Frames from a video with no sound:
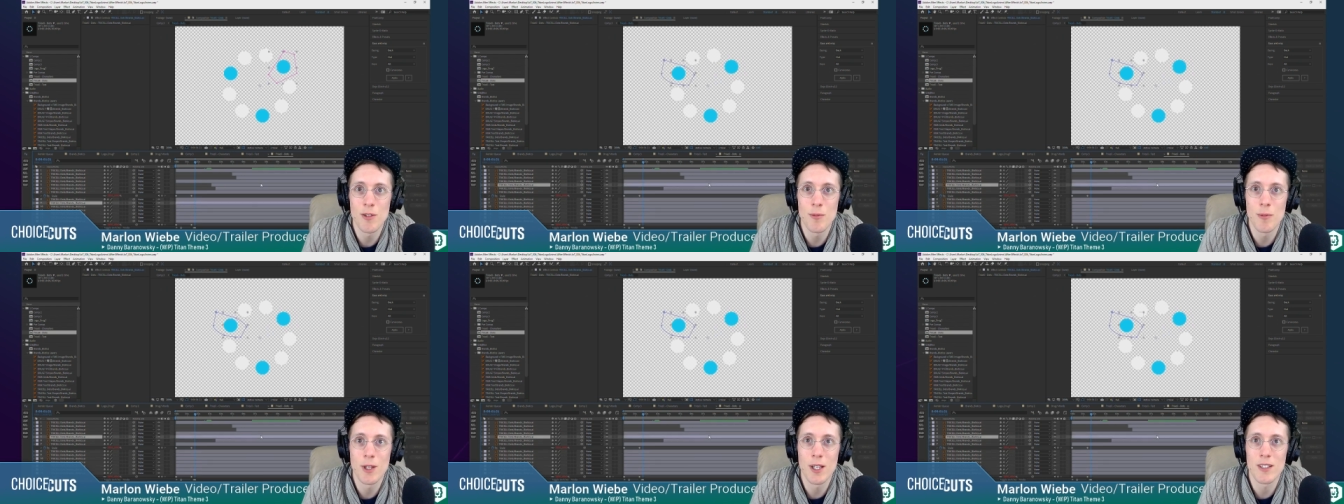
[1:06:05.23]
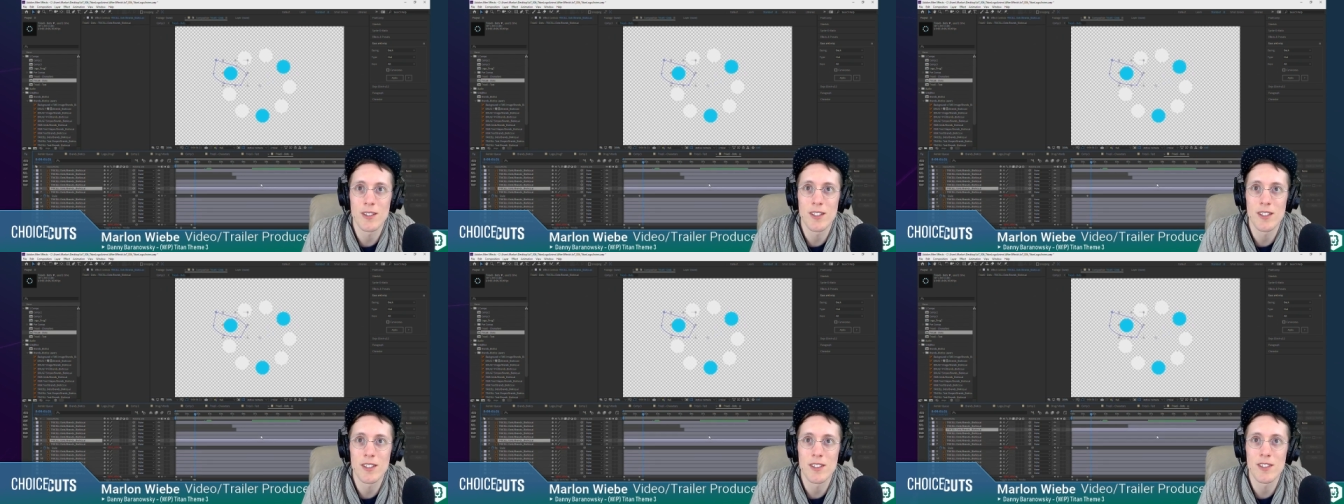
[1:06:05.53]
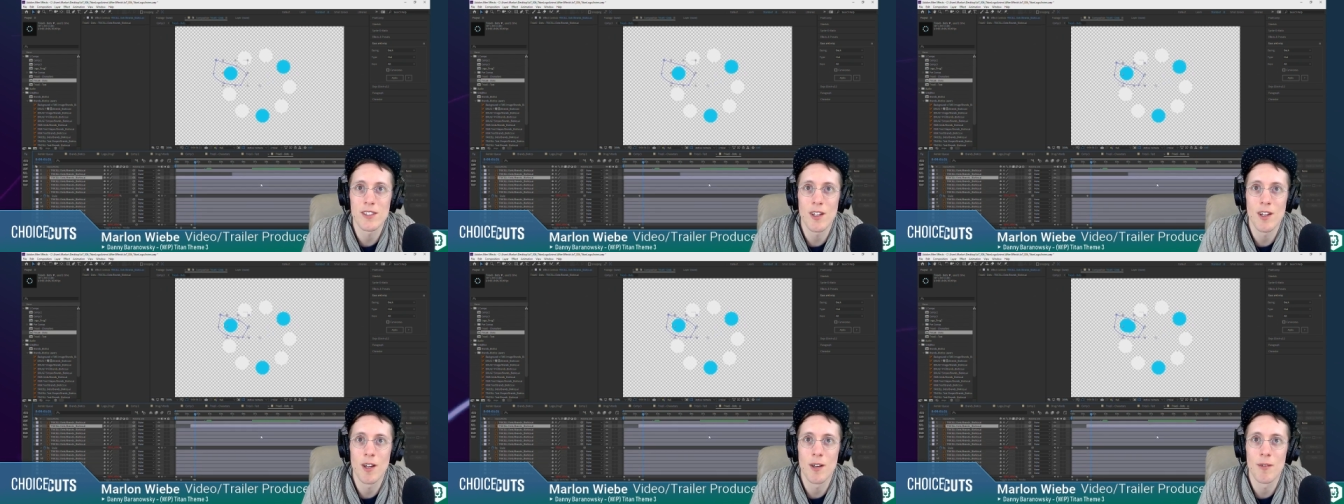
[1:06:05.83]
because it's
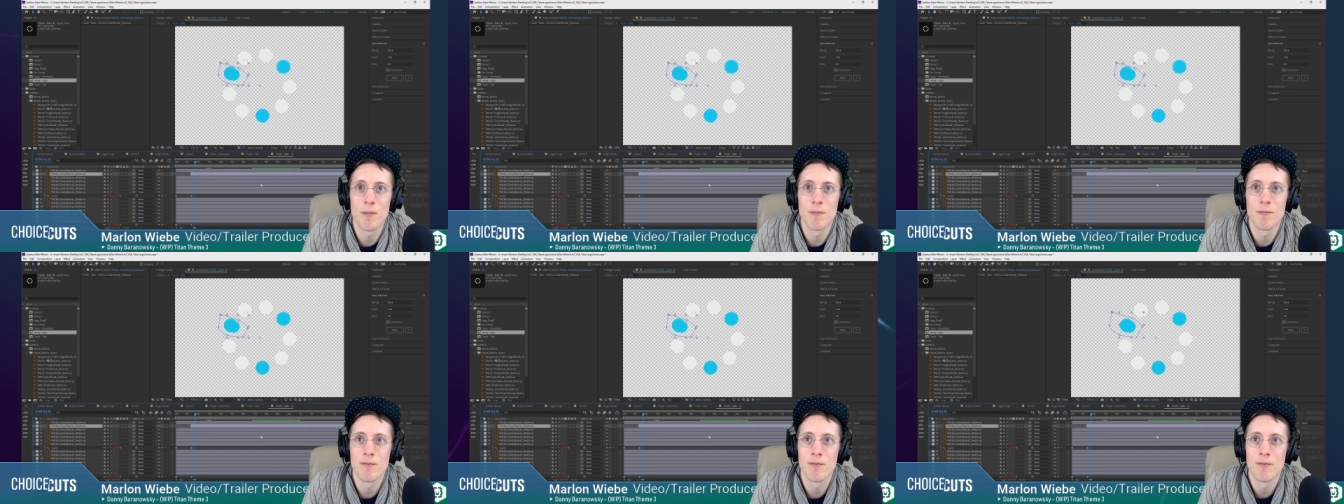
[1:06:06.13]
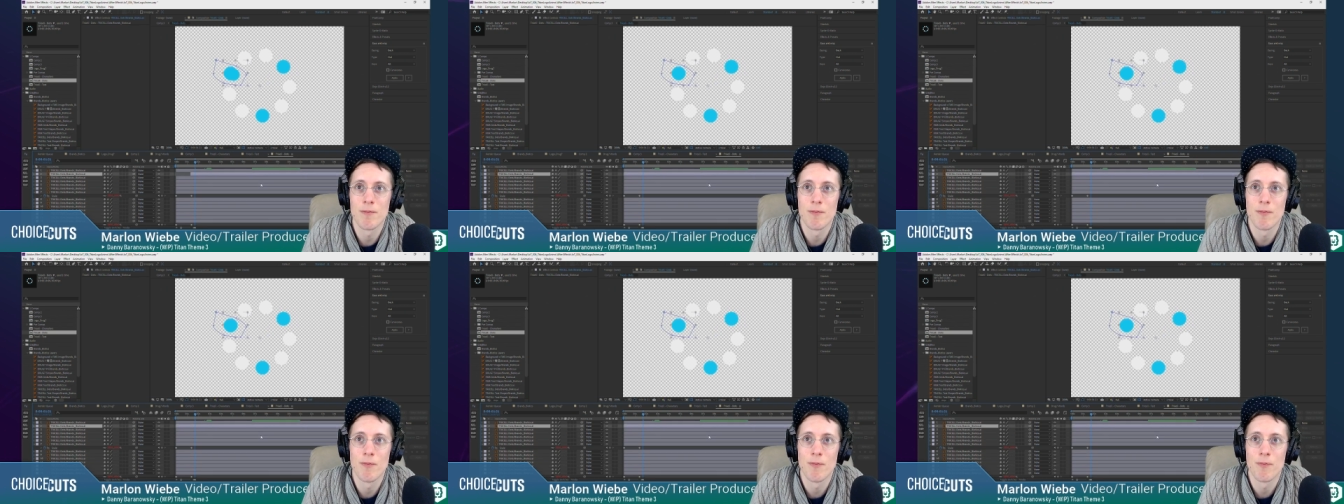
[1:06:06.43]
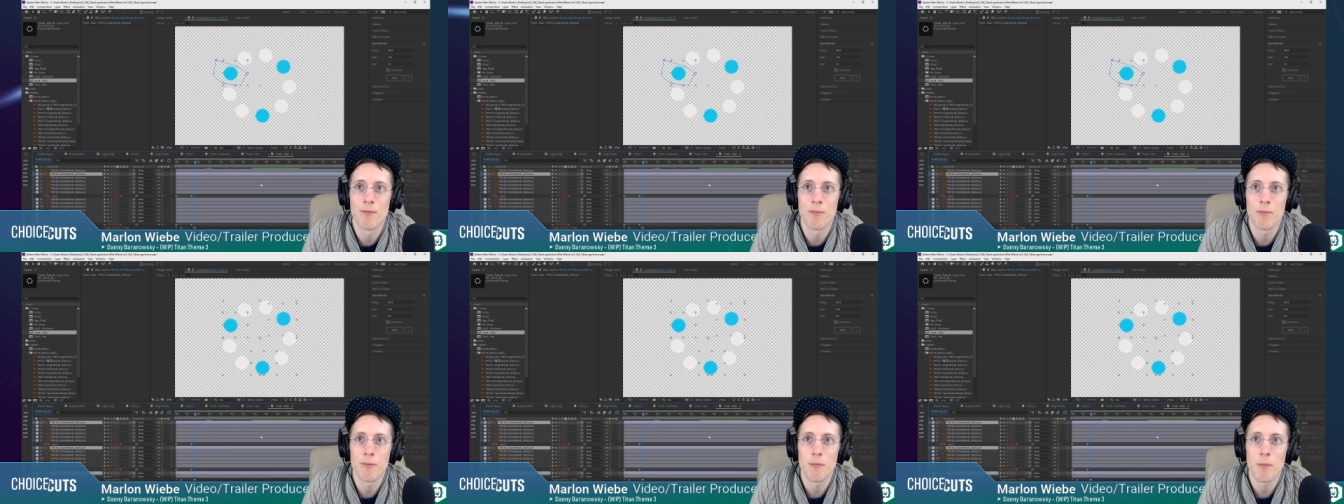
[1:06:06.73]

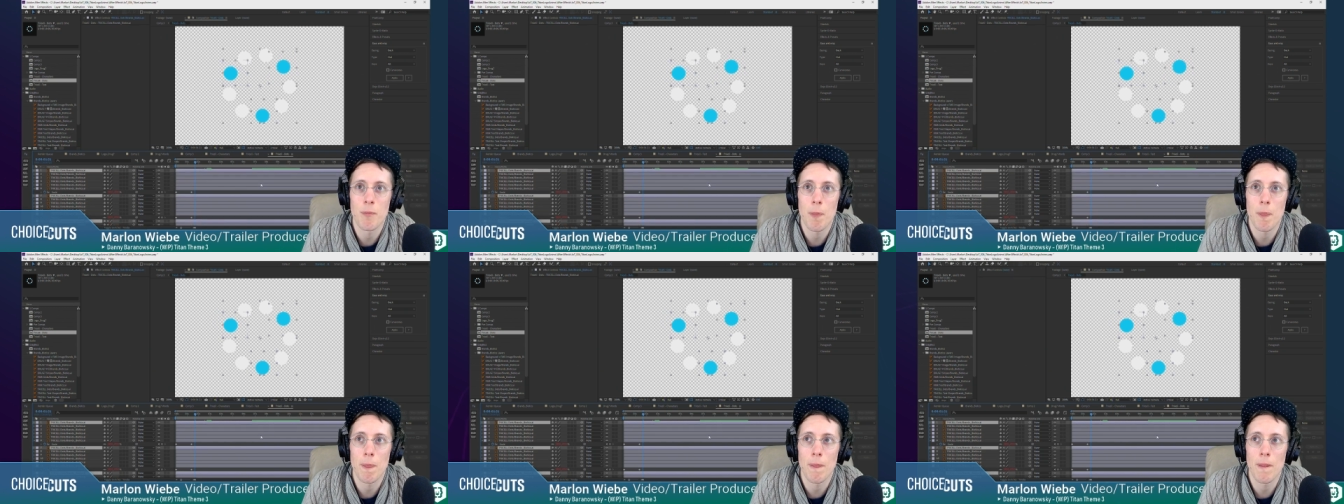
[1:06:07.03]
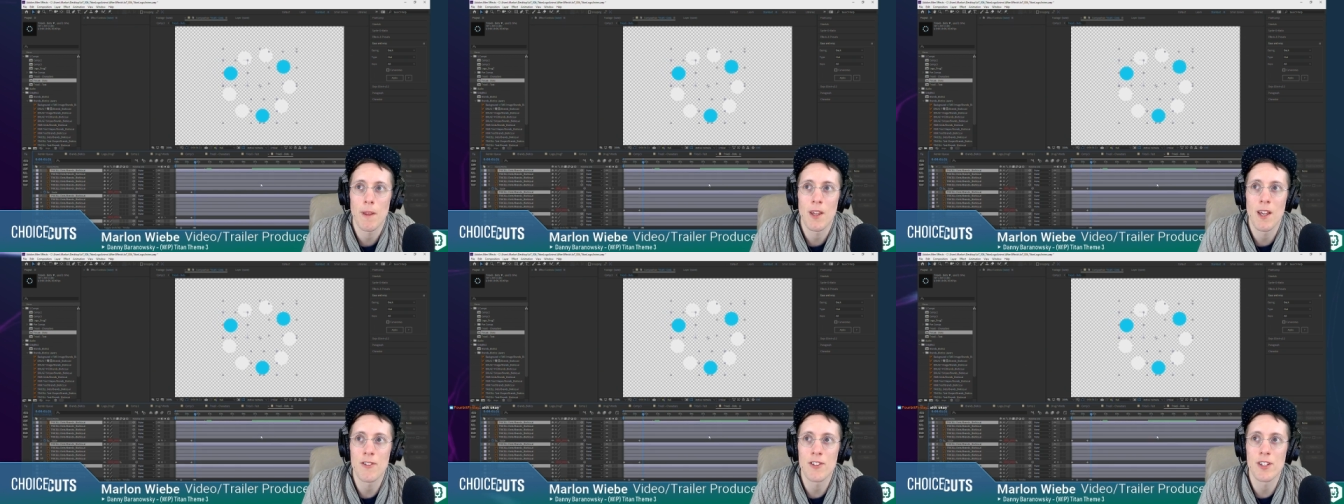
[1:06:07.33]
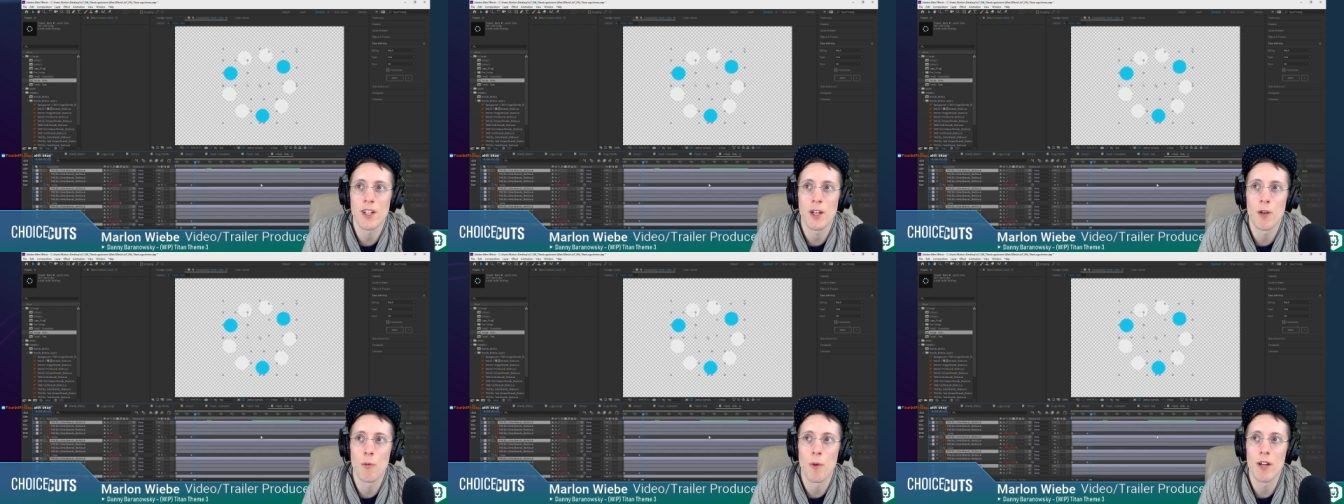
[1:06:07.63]
you have to
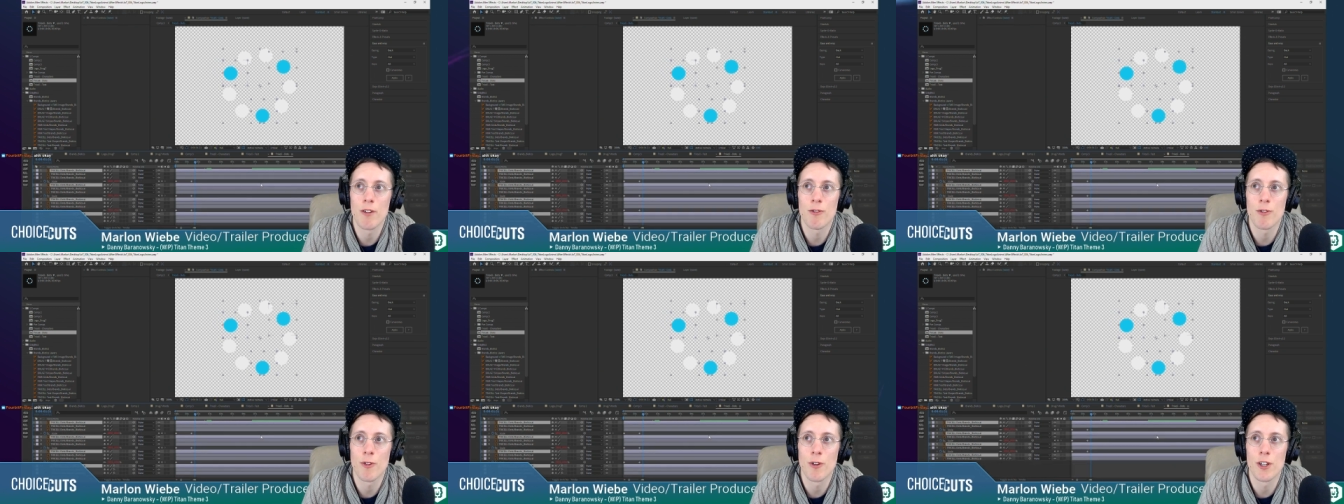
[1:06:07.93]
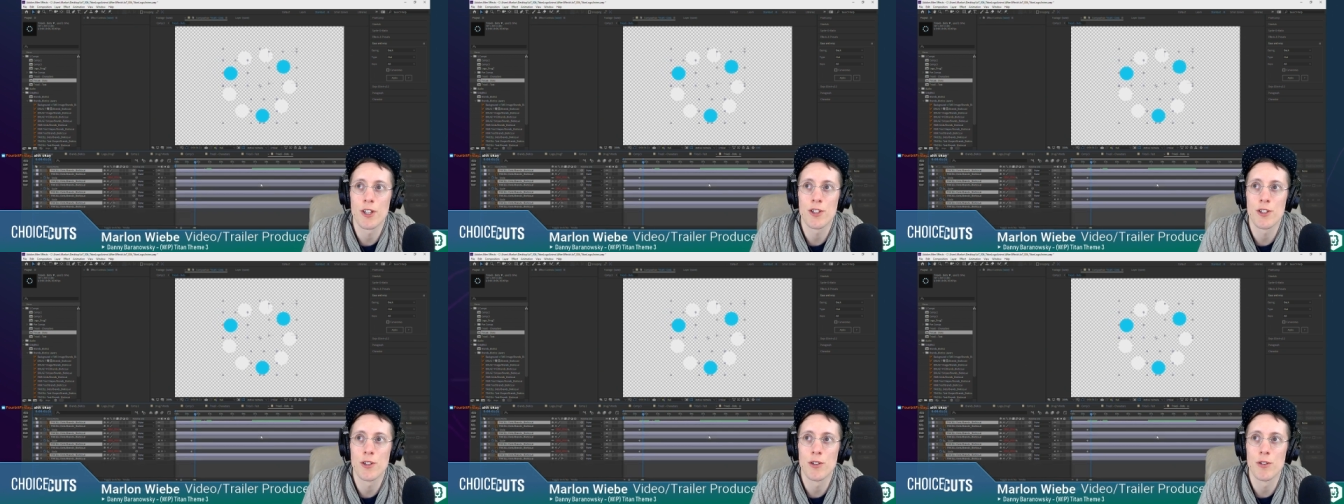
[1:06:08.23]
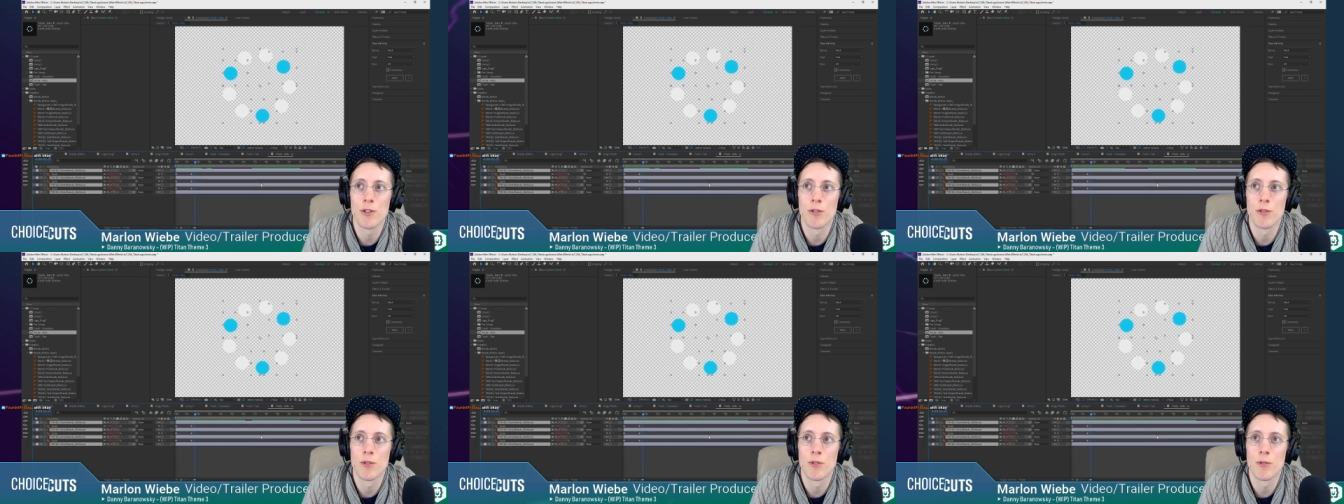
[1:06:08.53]
like wait for it
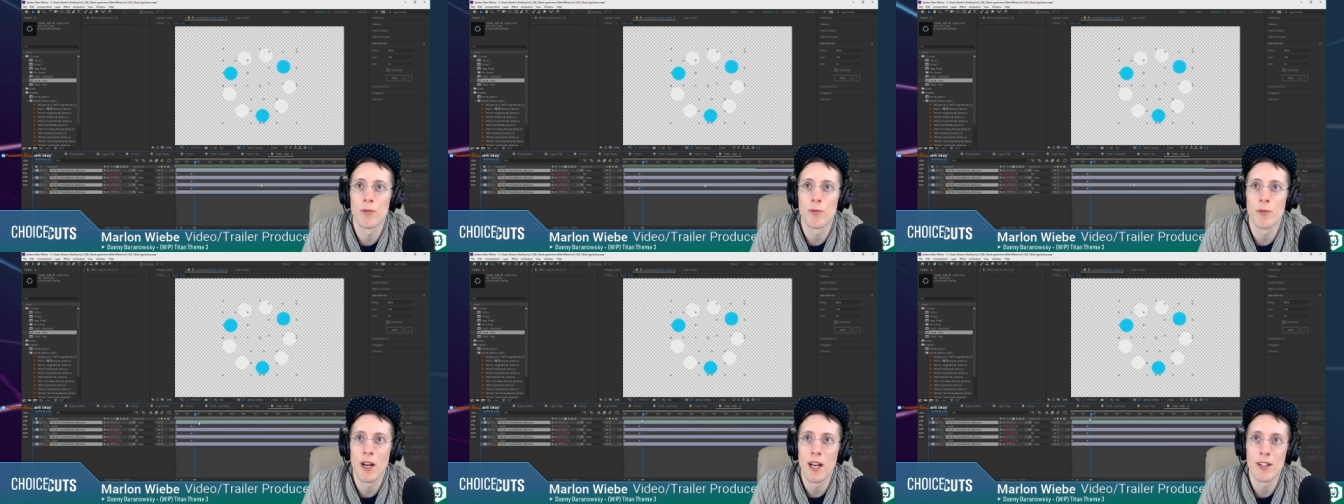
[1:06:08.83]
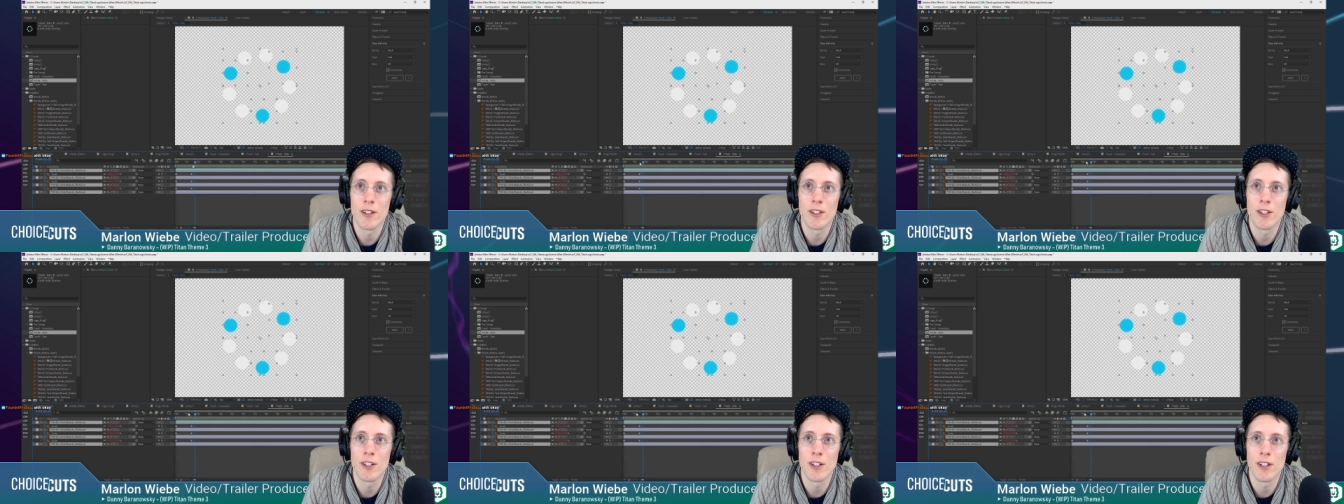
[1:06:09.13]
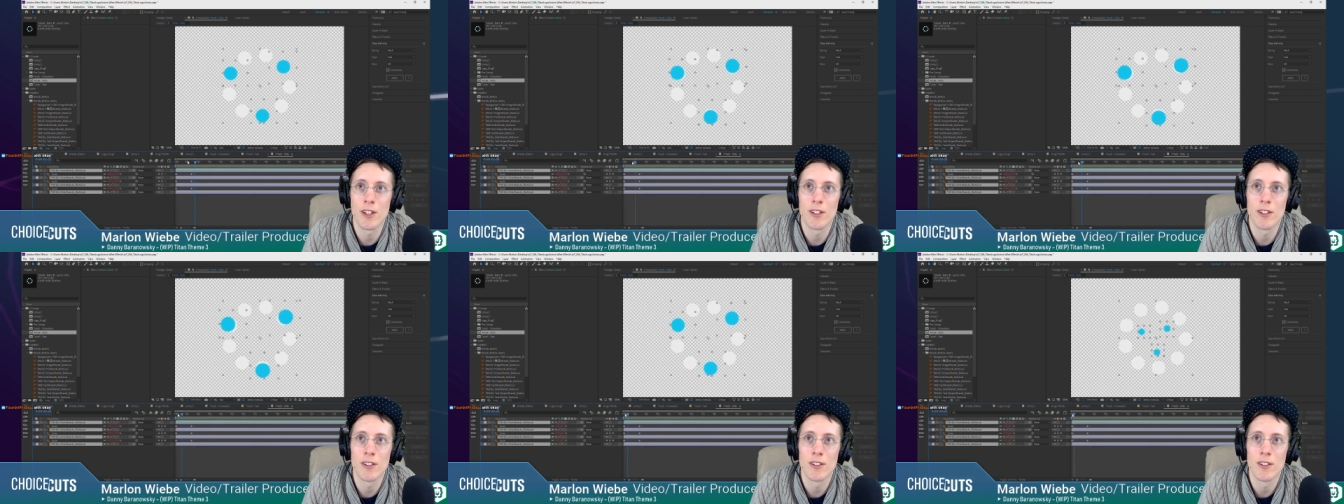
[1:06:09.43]
to
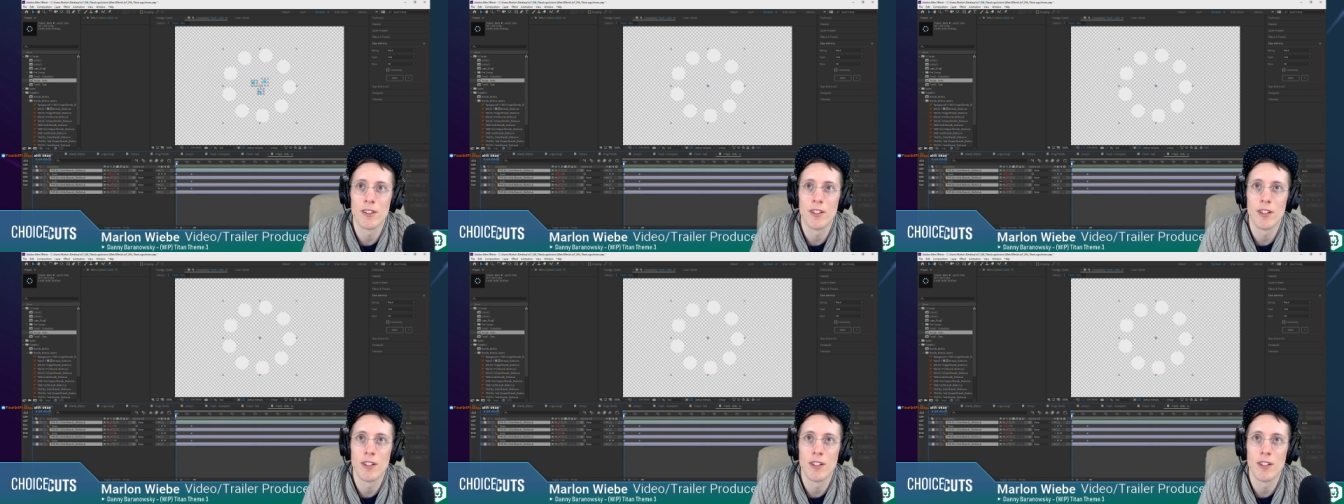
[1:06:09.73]
render,